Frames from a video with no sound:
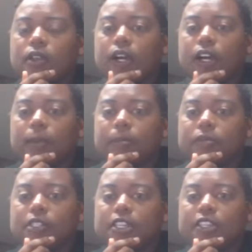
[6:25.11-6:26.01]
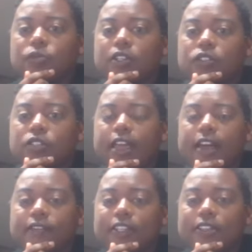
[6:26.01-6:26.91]
Does anyone else
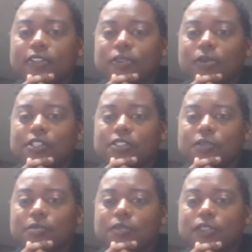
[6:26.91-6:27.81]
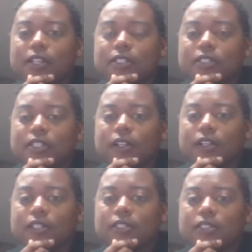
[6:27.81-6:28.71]
have any other questions besides
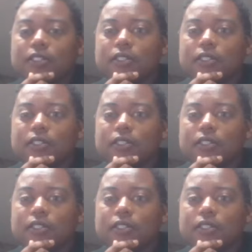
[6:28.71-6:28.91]
Darius?